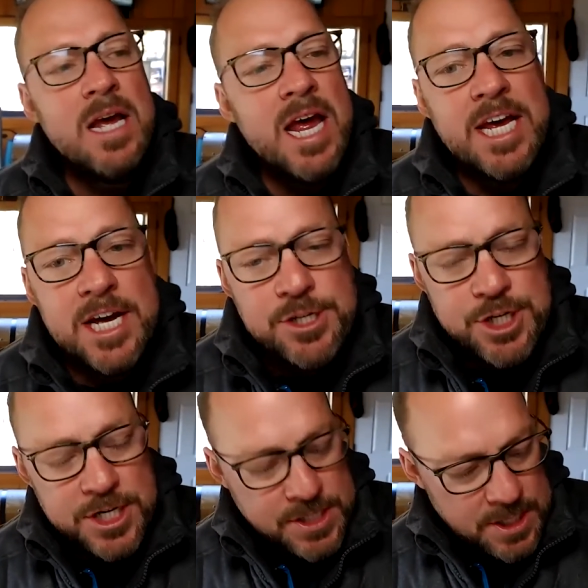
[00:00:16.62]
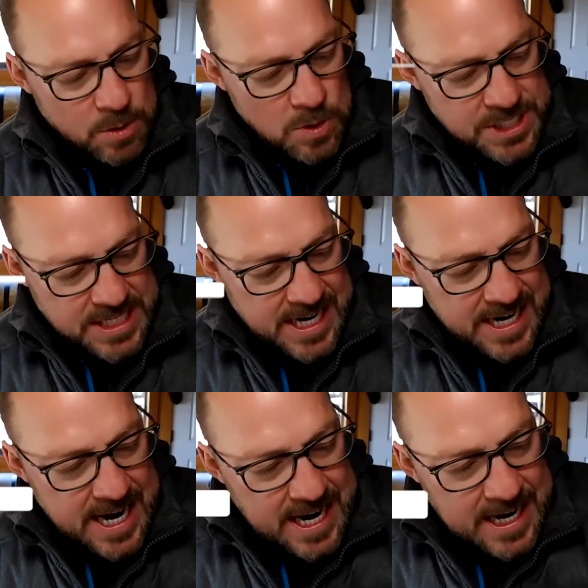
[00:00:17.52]
Hey guys, Jesse here once
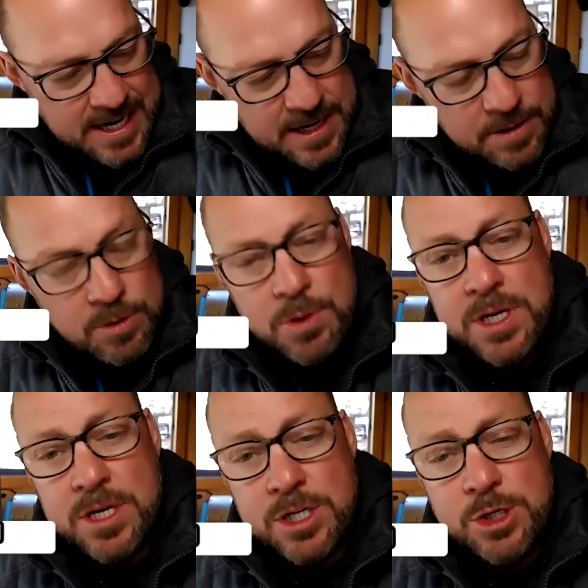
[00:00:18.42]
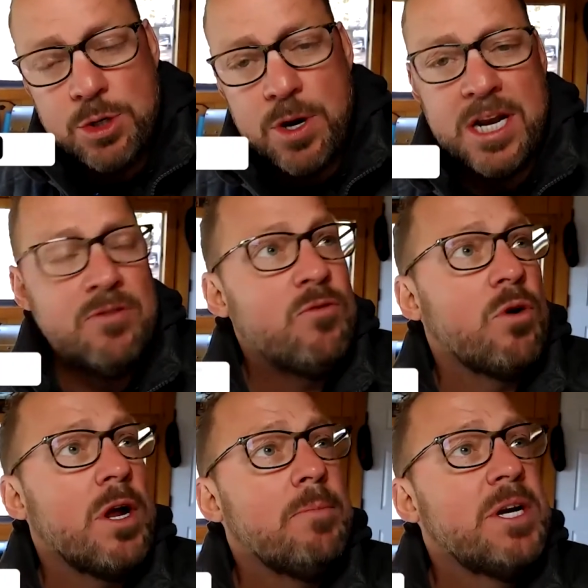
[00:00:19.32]
again. I got another quick training
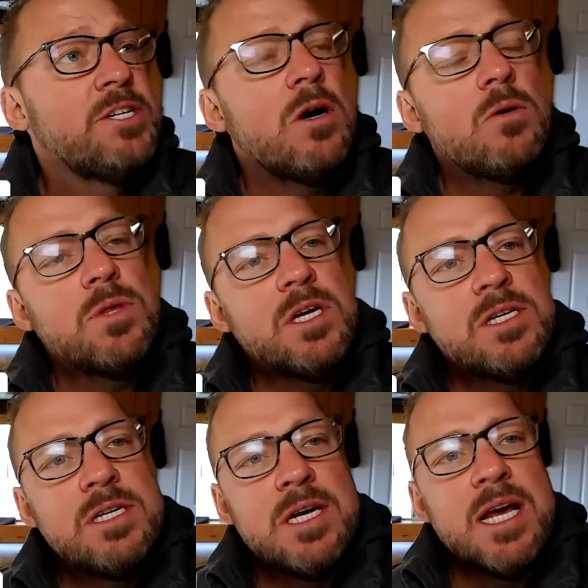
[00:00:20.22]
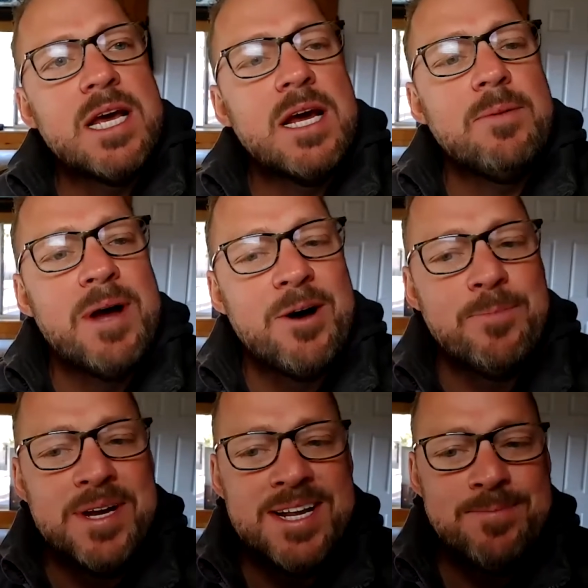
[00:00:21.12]
for you. I'm going to talk with you today about
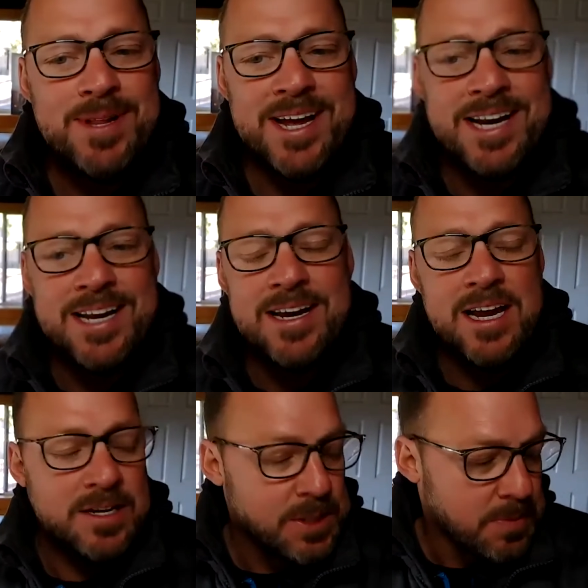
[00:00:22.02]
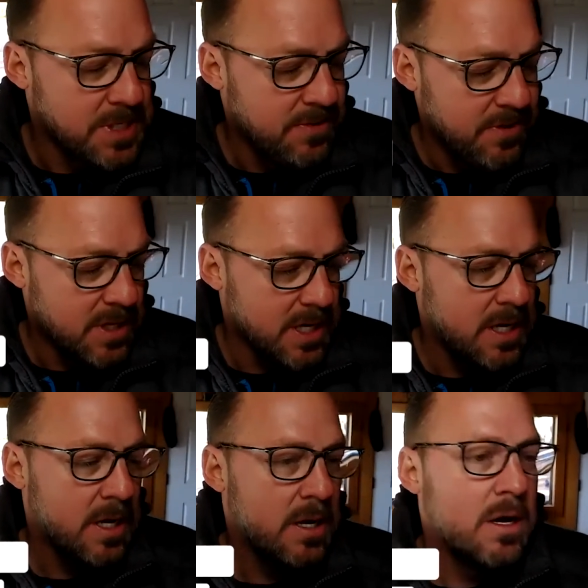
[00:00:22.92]
media planning and
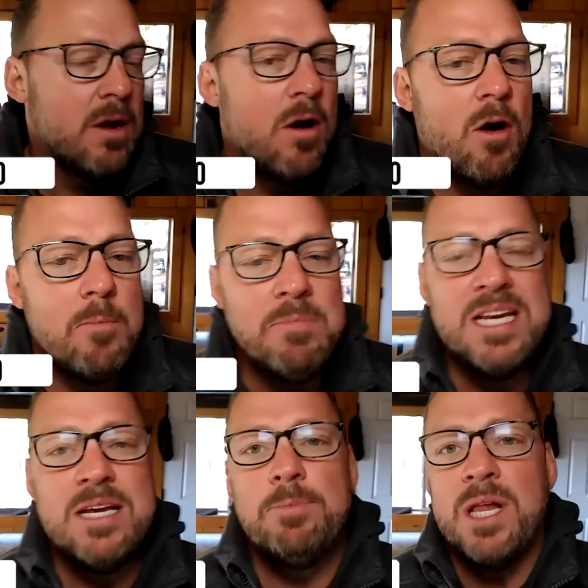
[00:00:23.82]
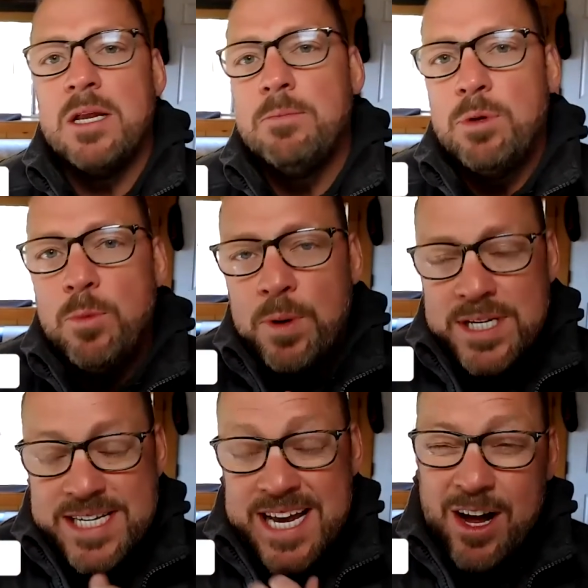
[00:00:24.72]
specifically our media planning
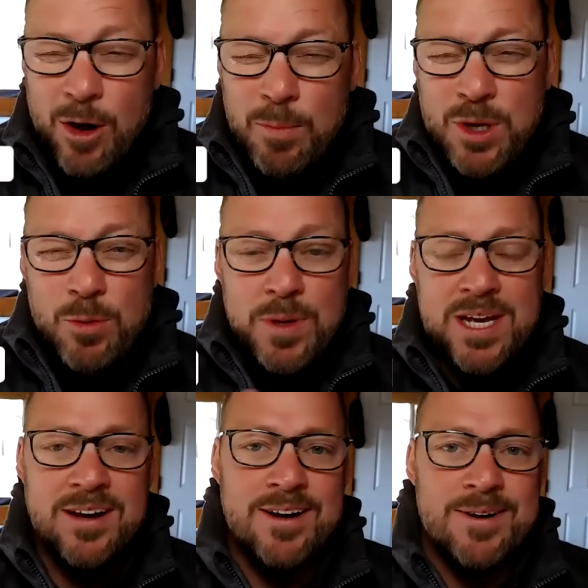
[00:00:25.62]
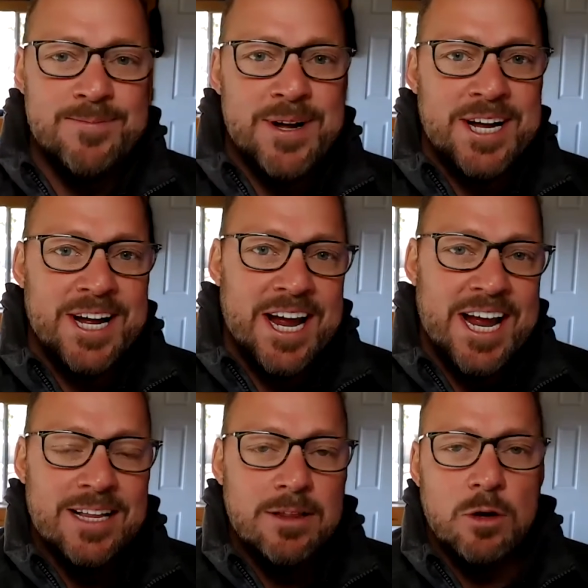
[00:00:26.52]
blueprint to help you become
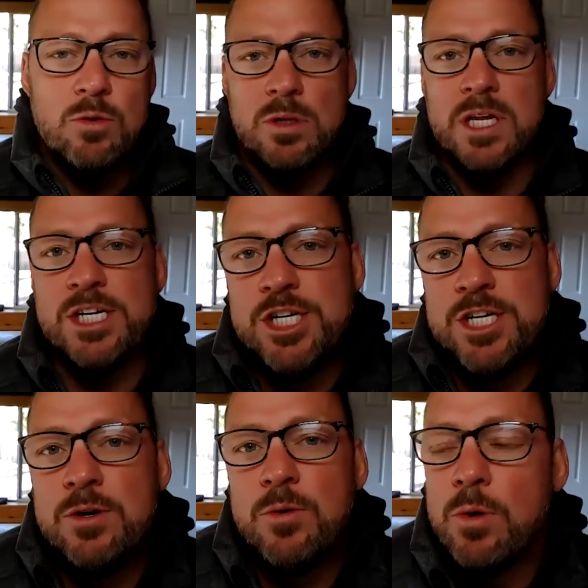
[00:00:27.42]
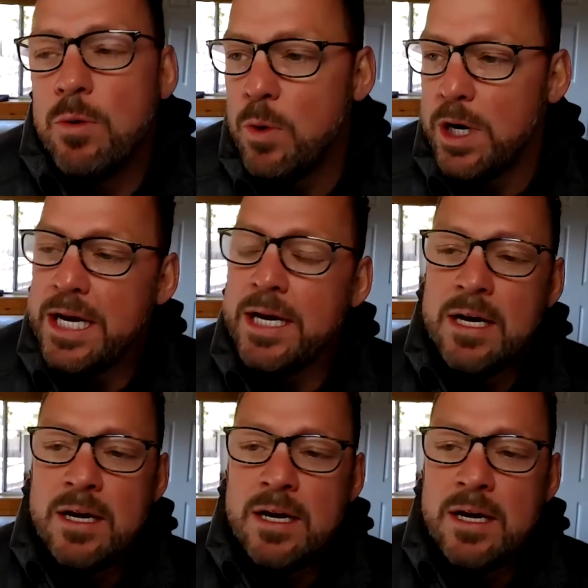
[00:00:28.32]
a local legend, or what